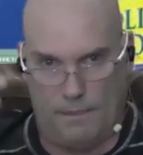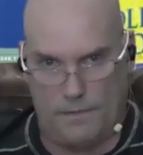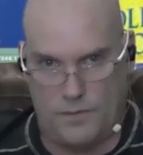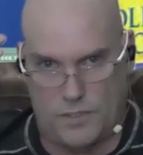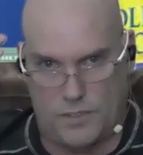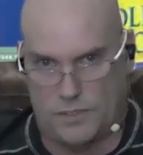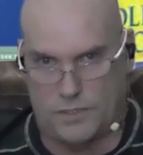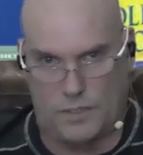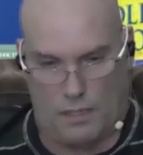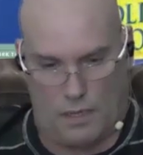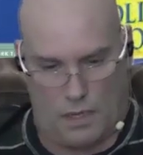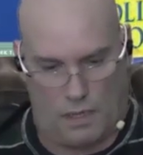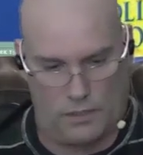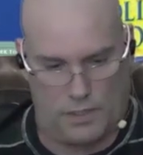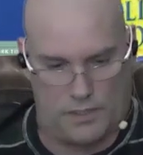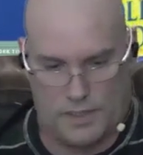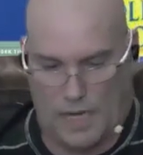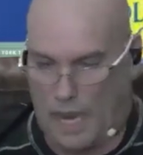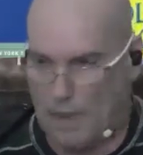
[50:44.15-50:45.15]
Just all
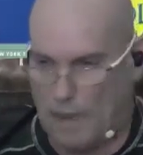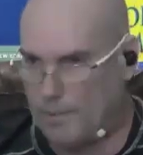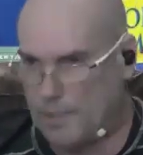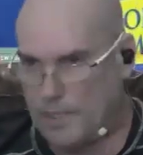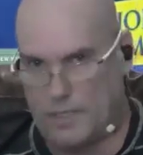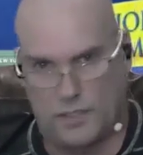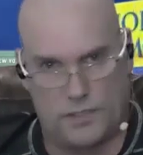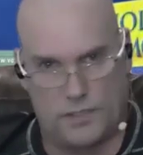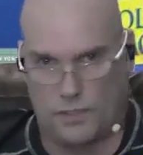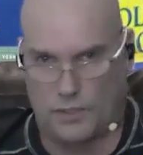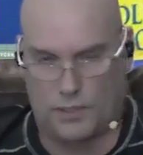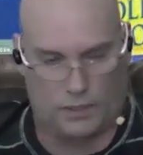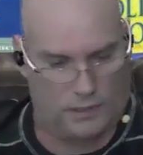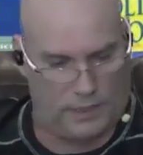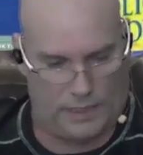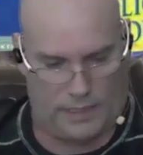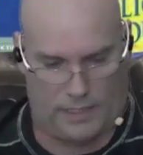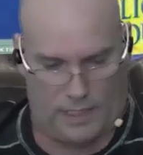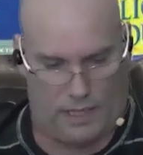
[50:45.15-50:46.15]
that's happening is they're
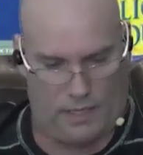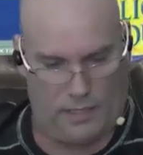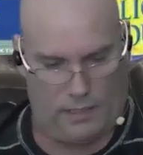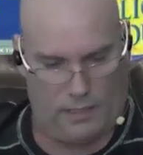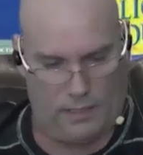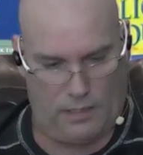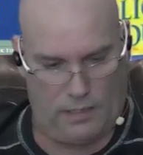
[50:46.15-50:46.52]
clicking.